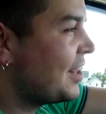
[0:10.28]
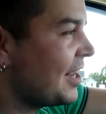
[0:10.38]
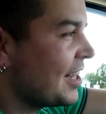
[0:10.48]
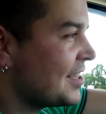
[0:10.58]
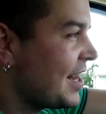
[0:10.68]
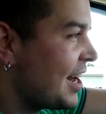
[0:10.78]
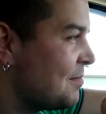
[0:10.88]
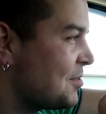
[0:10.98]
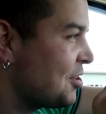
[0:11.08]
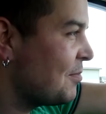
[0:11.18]
think it's that
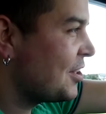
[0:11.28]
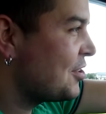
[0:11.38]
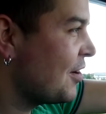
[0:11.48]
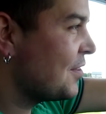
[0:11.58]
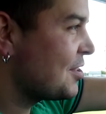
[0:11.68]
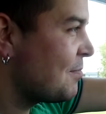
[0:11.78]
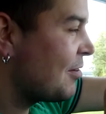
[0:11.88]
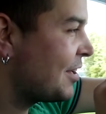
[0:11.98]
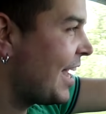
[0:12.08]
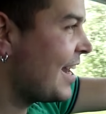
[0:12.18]
I'm so much nervous
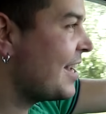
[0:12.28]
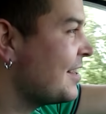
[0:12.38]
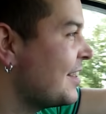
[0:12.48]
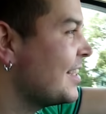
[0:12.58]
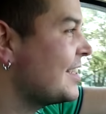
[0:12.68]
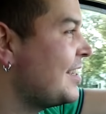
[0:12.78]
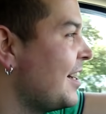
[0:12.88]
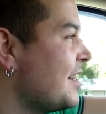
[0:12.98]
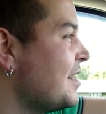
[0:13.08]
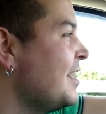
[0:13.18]
about getting this
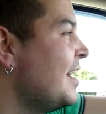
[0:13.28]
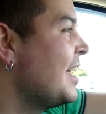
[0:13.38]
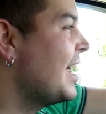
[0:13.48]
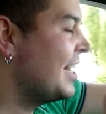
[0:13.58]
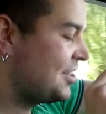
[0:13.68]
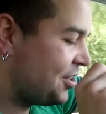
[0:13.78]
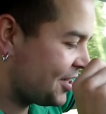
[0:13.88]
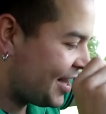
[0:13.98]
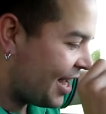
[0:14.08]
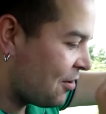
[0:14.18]
done. It's
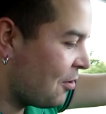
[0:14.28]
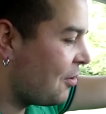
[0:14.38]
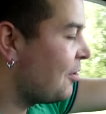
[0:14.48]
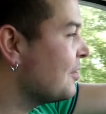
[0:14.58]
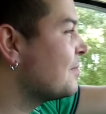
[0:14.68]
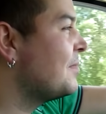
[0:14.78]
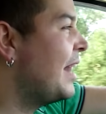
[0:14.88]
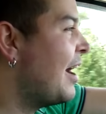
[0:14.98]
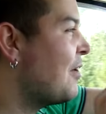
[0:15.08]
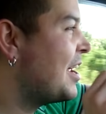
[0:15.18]
just that whole
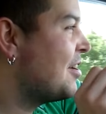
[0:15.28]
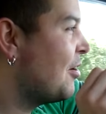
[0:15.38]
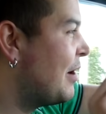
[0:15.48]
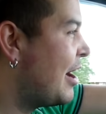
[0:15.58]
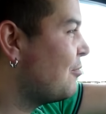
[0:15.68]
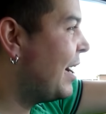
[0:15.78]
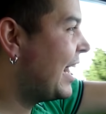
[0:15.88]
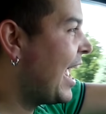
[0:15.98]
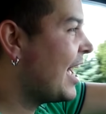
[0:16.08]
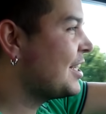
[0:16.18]
now I know how my
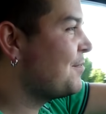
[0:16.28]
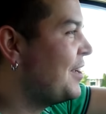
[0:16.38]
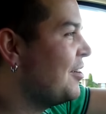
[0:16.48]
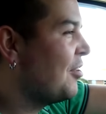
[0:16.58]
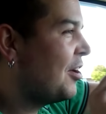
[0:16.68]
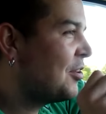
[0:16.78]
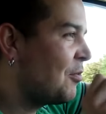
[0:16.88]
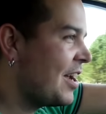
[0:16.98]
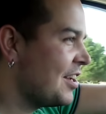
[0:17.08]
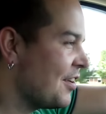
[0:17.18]
cats feel on the
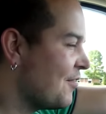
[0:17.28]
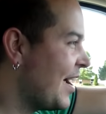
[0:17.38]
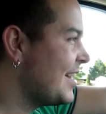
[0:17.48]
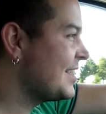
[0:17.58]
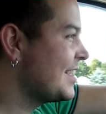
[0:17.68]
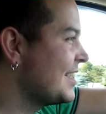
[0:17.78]
way to the vets